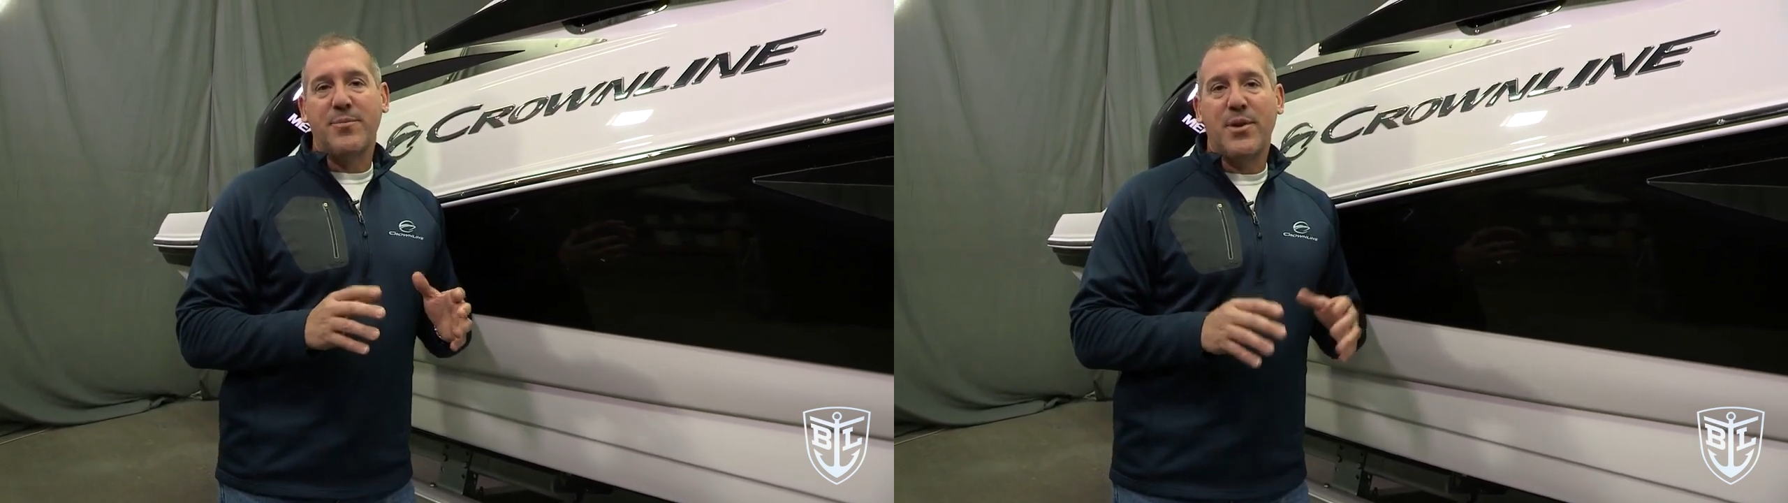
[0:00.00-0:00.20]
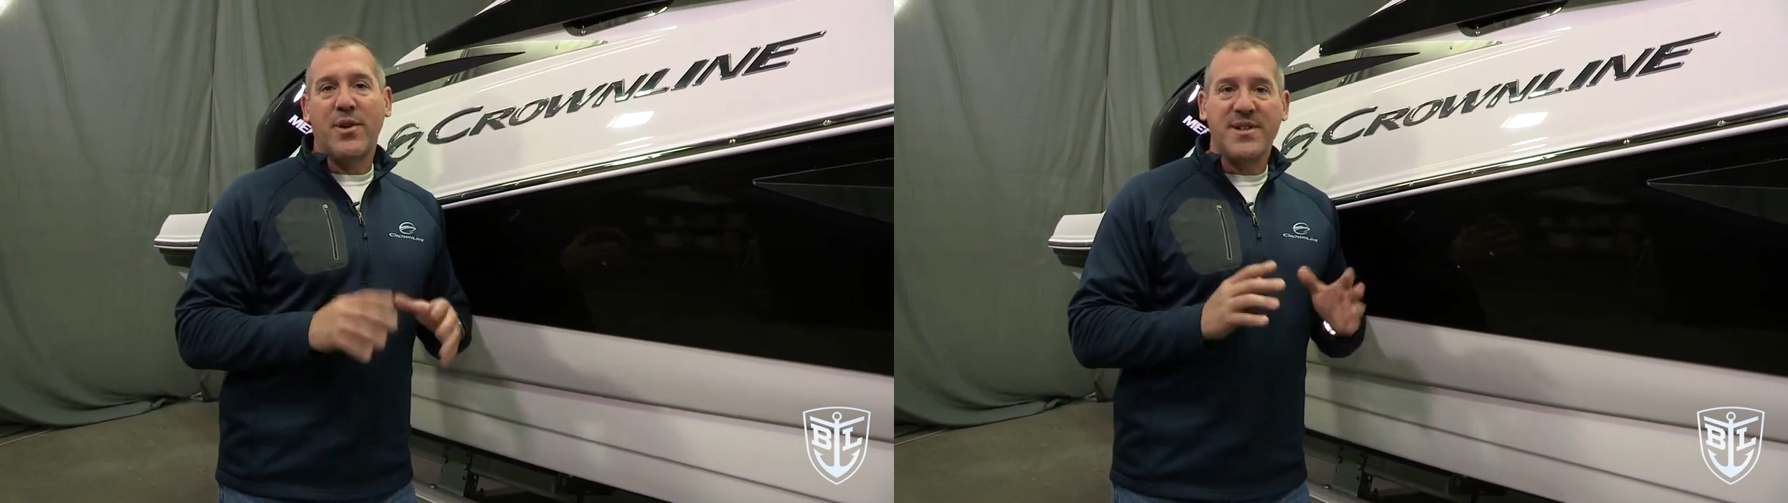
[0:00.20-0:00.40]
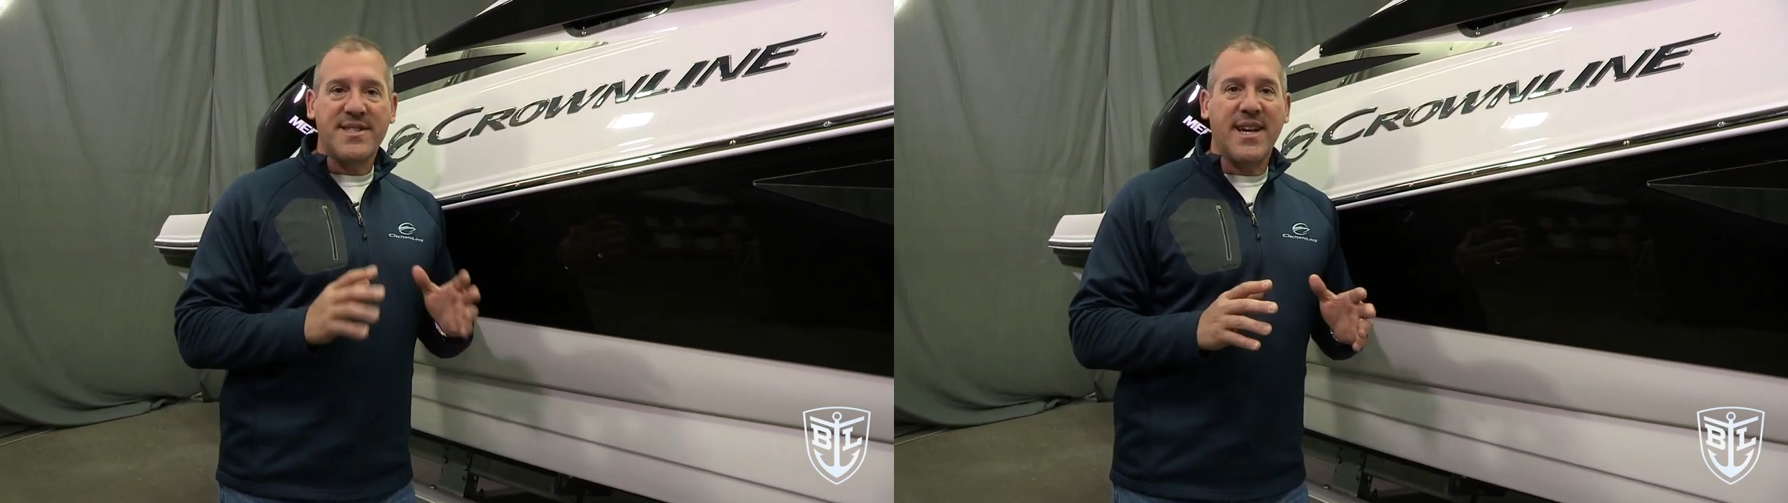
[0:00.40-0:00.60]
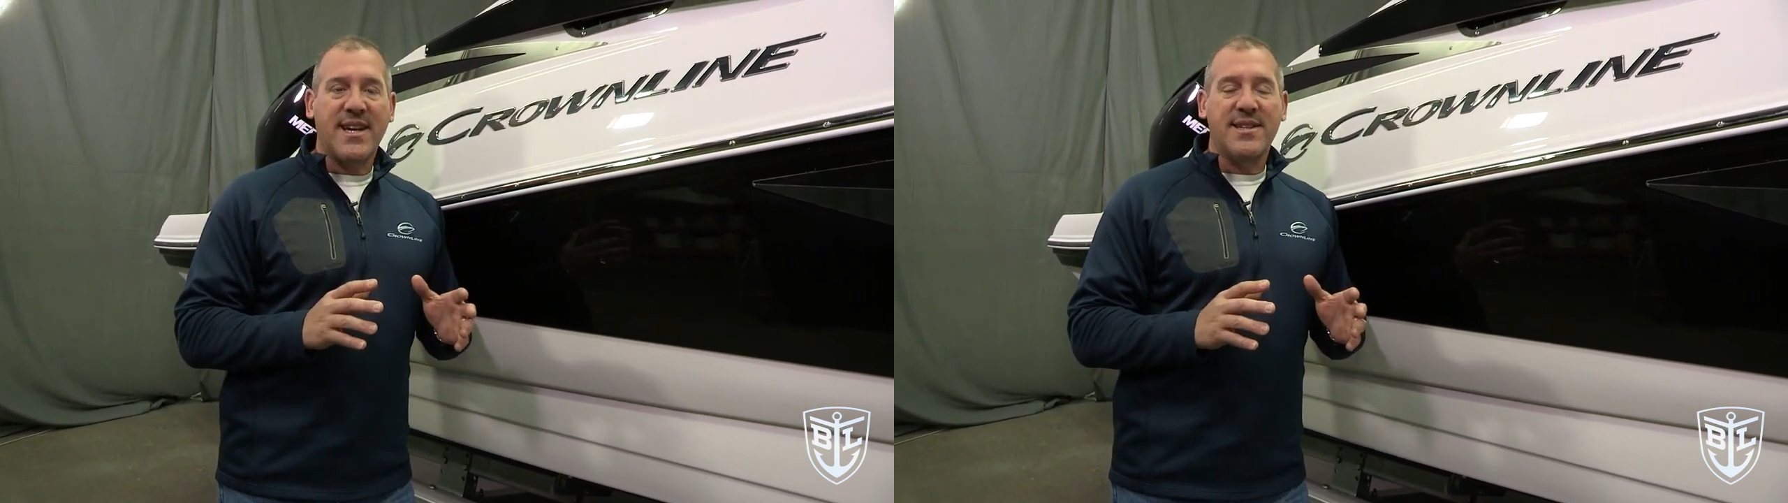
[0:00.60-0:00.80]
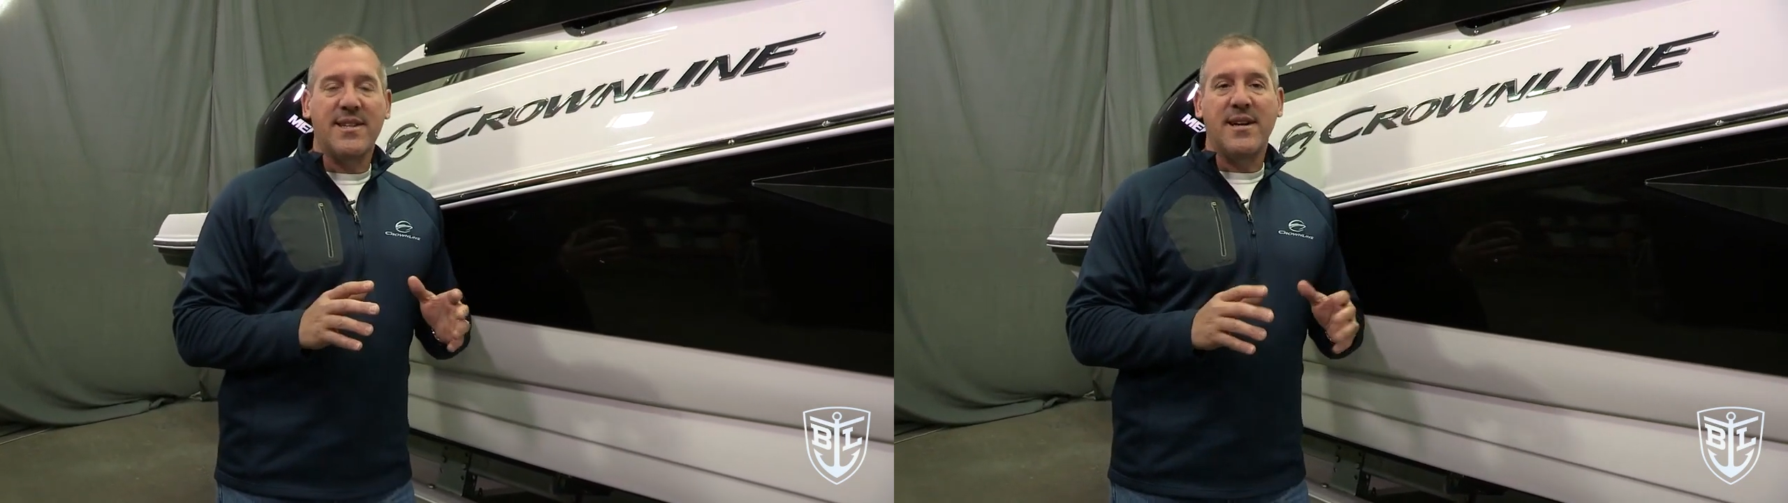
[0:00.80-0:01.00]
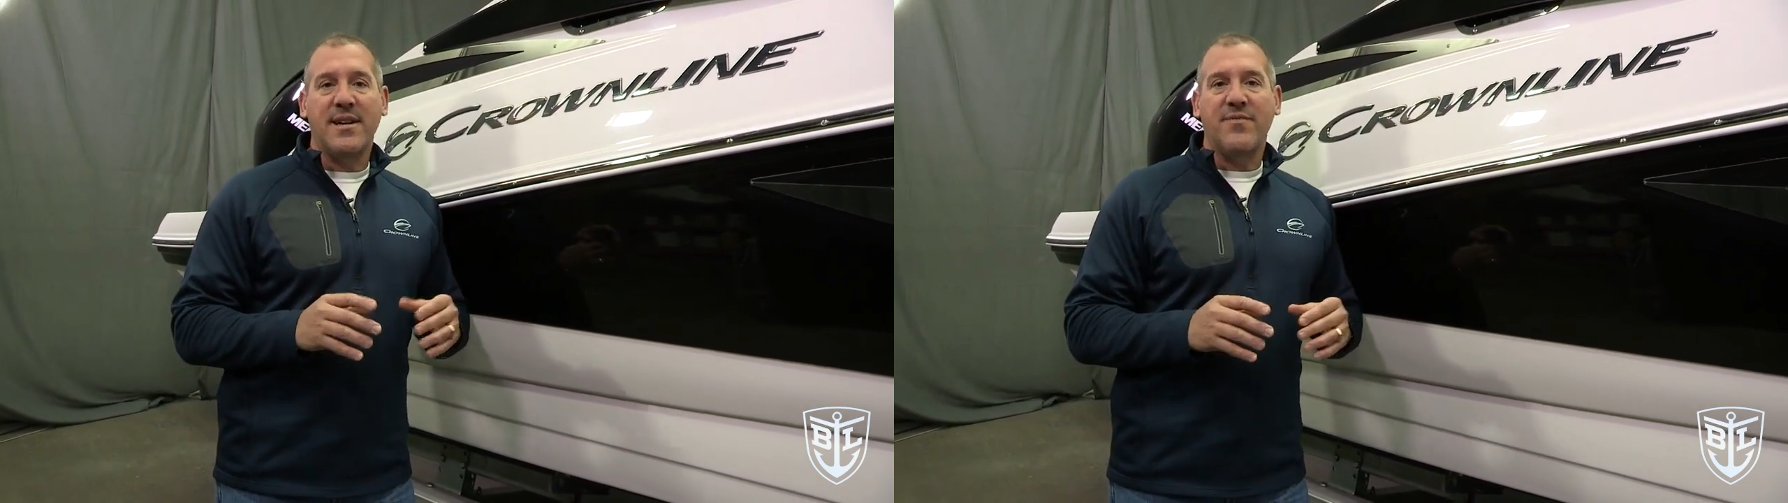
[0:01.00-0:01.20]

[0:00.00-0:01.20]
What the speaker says: boat are second to none.